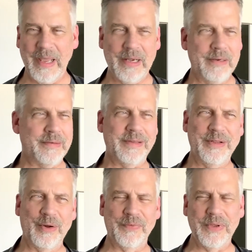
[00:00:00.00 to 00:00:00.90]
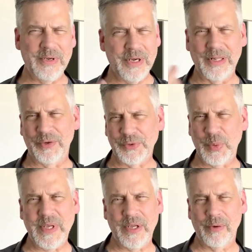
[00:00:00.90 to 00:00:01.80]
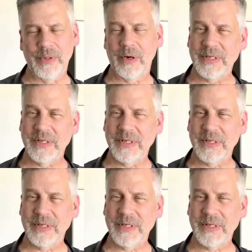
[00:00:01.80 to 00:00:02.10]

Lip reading: And if you need a little tweak here or there,